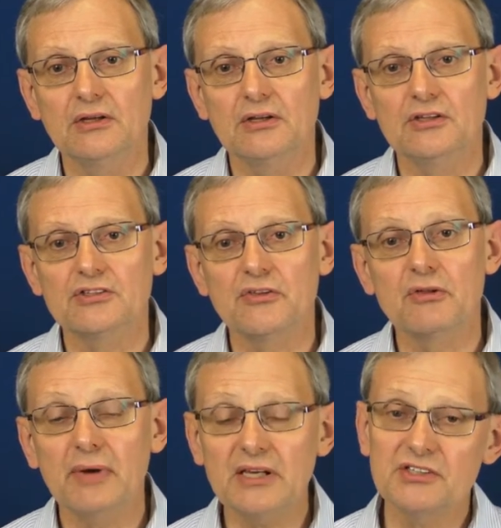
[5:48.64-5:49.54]
So the
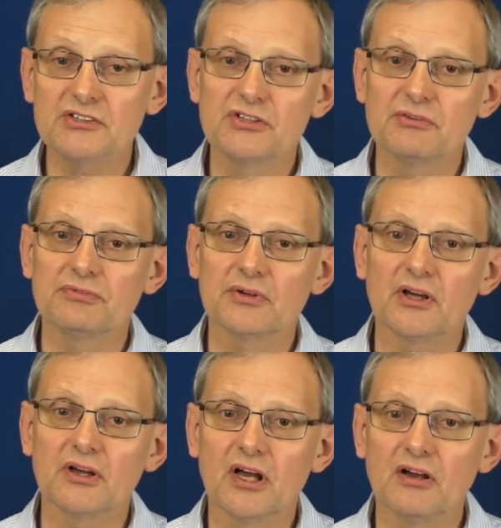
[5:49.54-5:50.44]
message
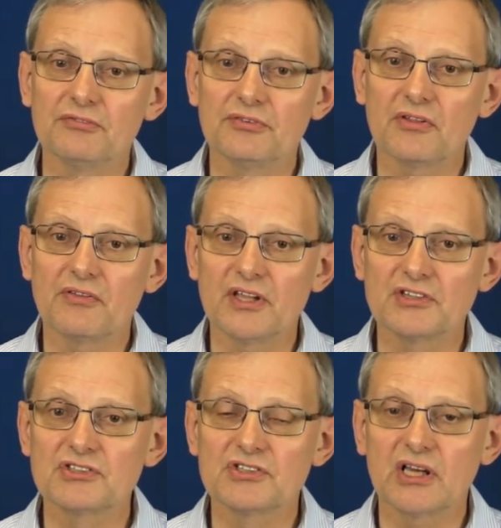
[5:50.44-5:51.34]
of
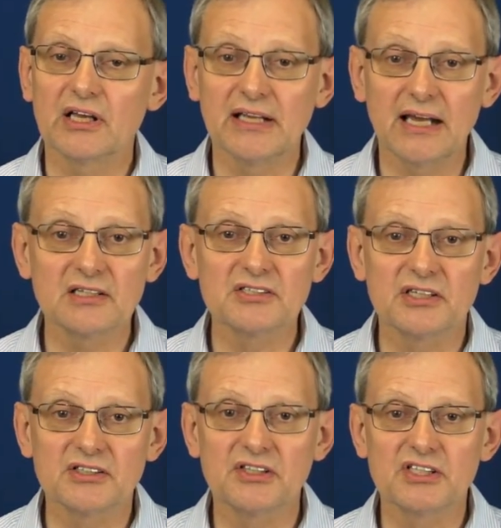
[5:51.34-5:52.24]
this
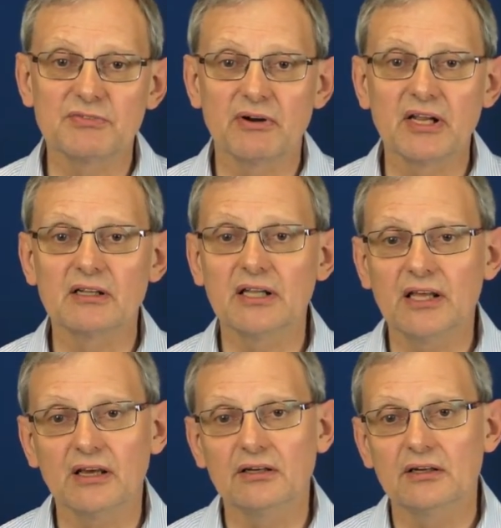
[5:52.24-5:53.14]
analysis is very clear,